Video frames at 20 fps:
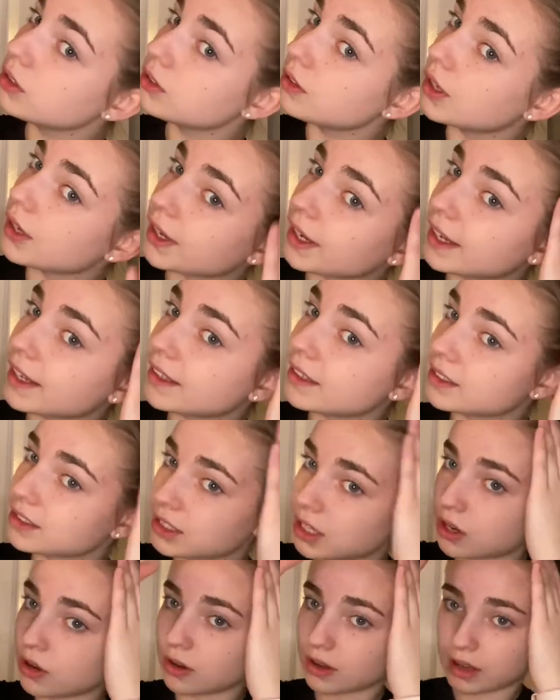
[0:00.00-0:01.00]
Okay,
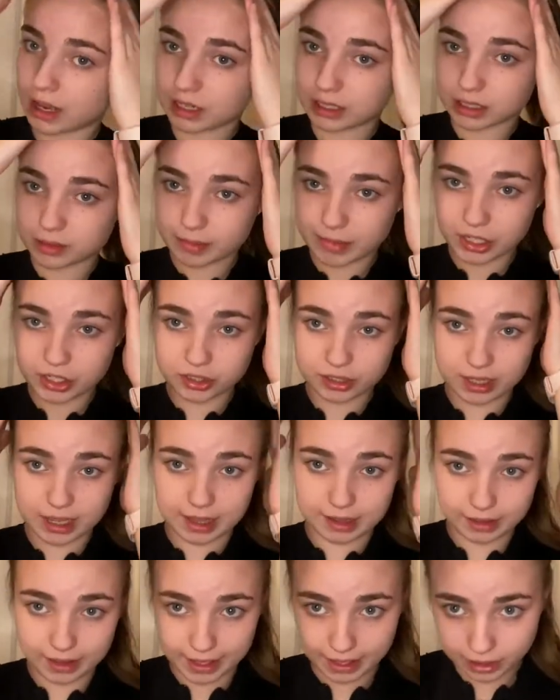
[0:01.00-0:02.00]
so I just make sure that I
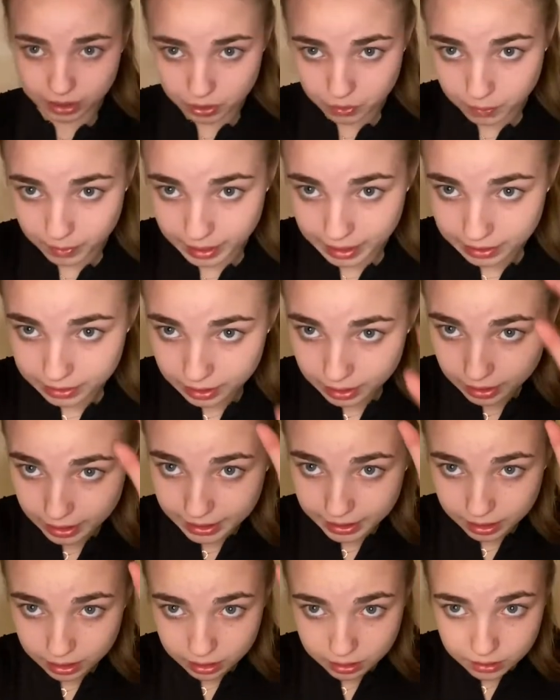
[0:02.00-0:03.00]
like the way that like